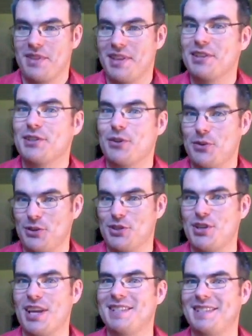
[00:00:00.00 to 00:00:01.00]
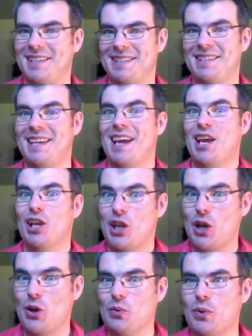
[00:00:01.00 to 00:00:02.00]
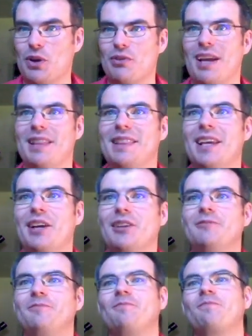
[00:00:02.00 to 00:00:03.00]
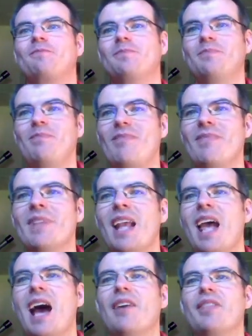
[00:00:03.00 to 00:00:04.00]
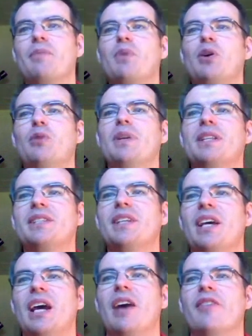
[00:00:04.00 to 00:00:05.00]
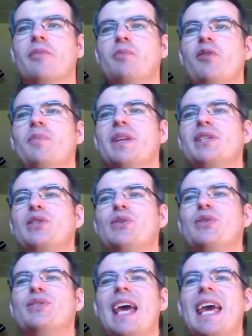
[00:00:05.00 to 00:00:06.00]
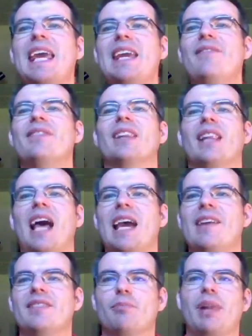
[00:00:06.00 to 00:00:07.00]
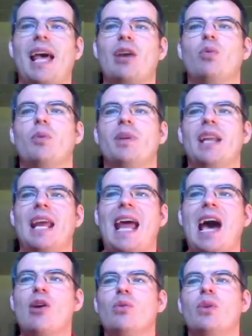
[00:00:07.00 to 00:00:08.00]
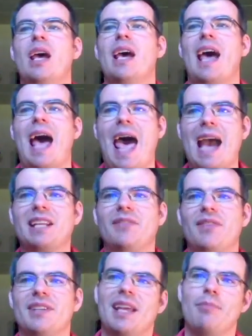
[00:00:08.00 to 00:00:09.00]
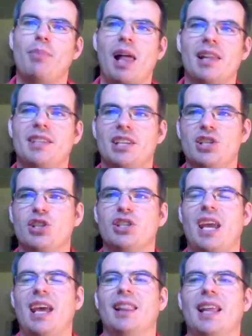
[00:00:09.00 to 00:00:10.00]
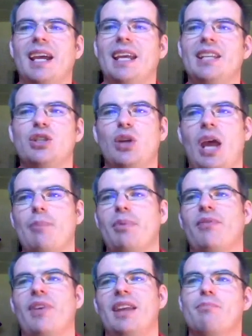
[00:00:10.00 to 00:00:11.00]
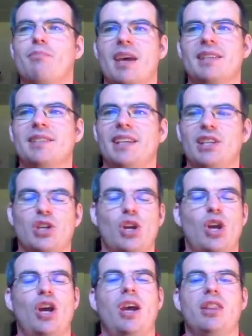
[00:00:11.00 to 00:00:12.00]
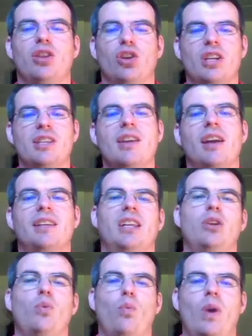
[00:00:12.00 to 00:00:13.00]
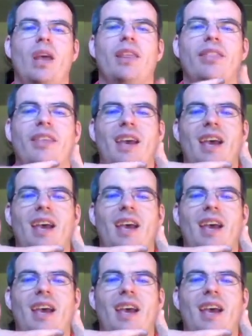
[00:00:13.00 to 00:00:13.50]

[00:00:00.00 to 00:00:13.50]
social justice code word right there, of the movements to save the lives of Black women and how activists and politicians can align to amplify the message. They're connecting with